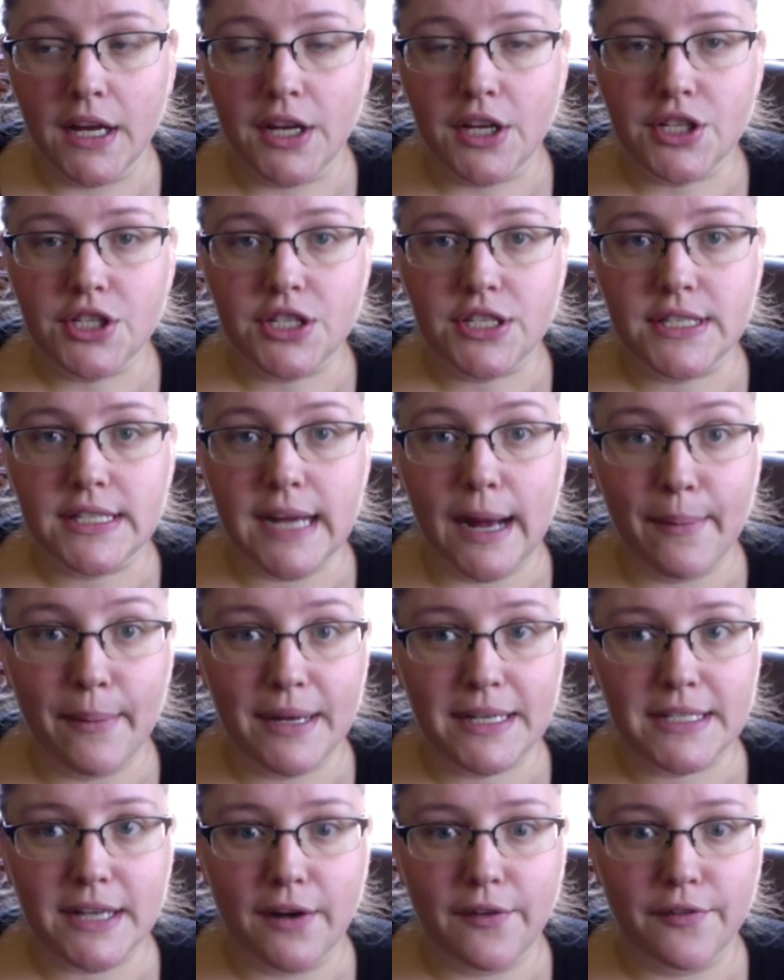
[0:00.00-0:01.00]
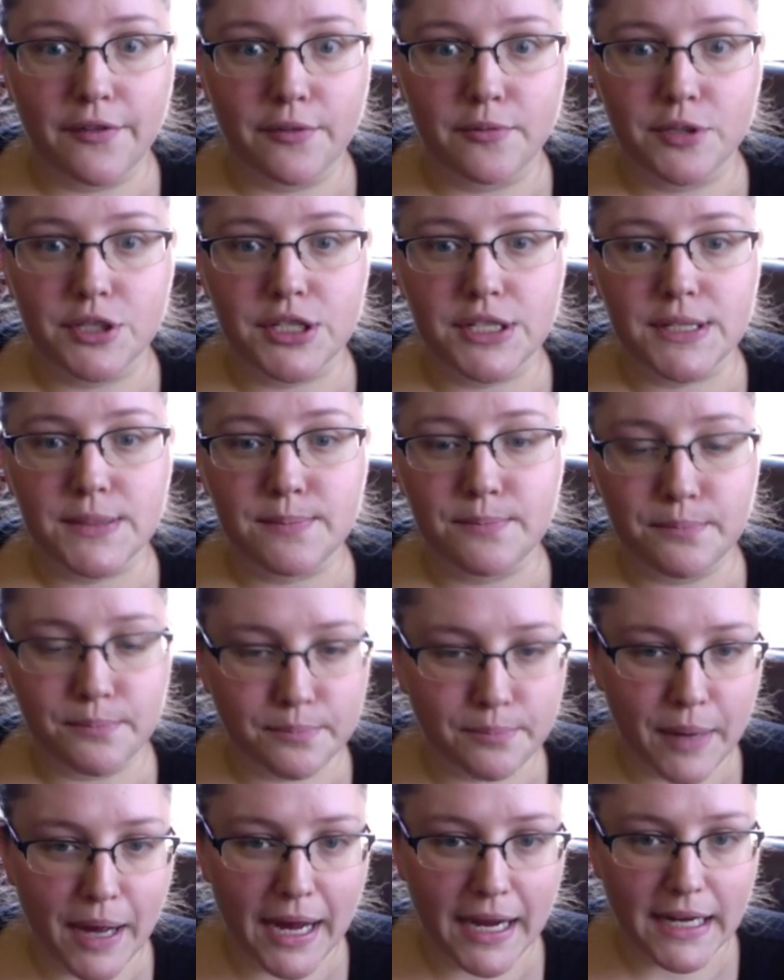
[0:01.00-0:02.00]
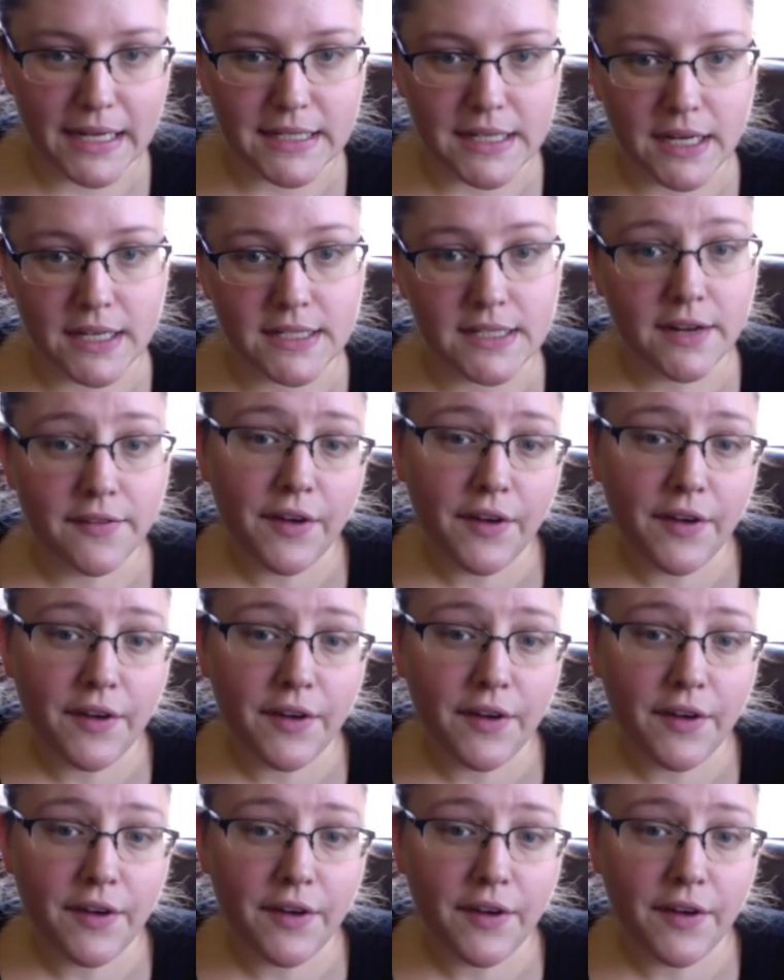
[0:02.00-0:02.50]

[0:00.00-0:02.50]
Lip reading: to stop myself from just buying a ton of stuff.